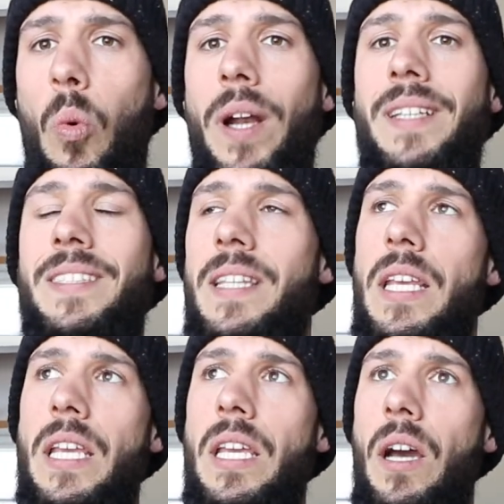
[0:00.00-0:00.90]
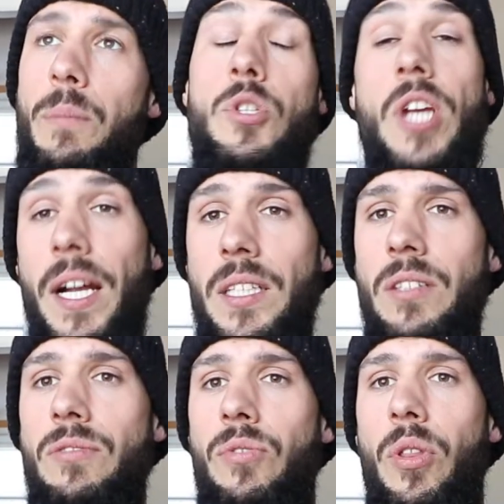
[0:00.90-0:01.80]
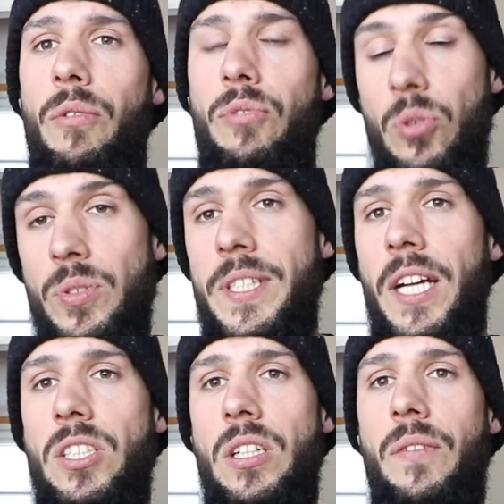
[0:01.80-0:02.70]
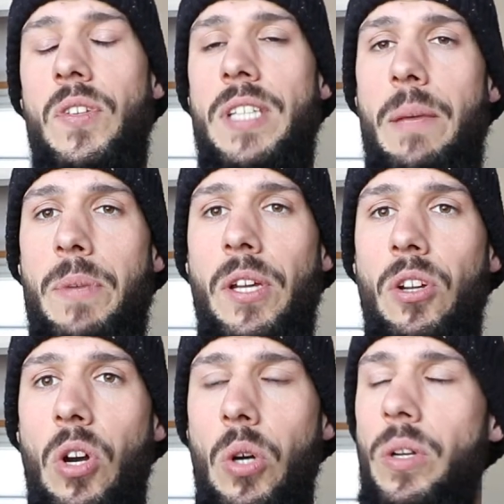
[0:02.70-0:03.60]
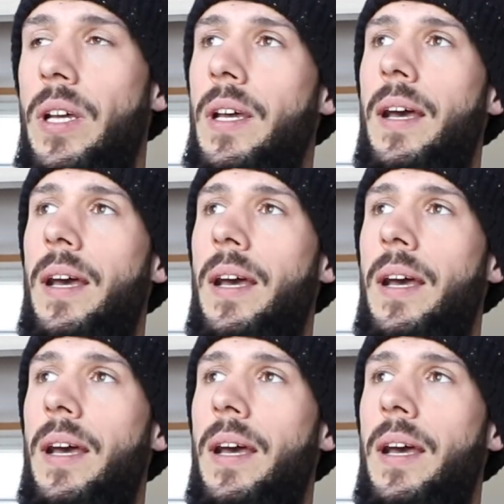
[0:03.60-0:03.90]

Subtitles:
What is the objective for the food section of the Sapien Code?